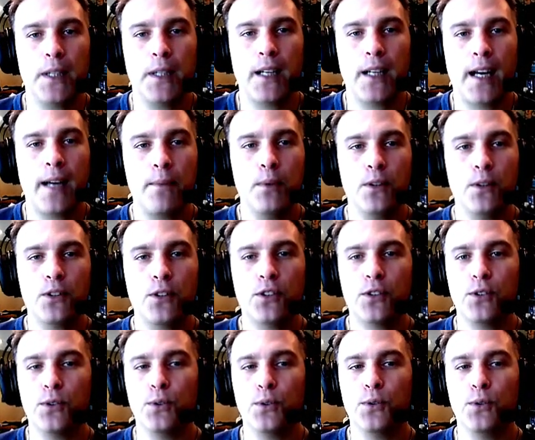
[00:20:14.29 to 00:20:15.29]
be able
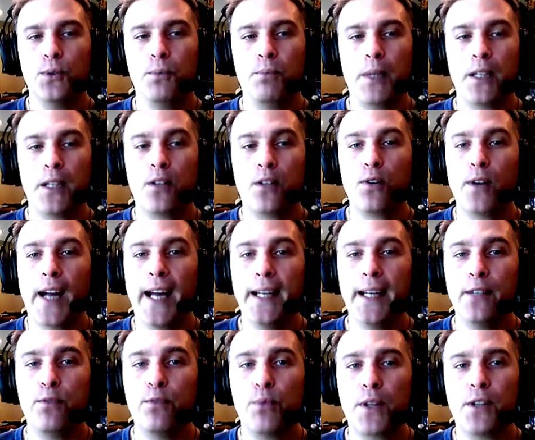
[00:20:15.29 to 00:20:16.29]
to be
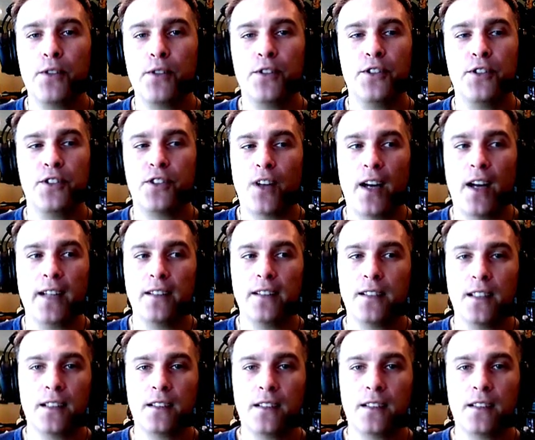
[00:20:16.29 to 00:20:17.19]
creative with your designs,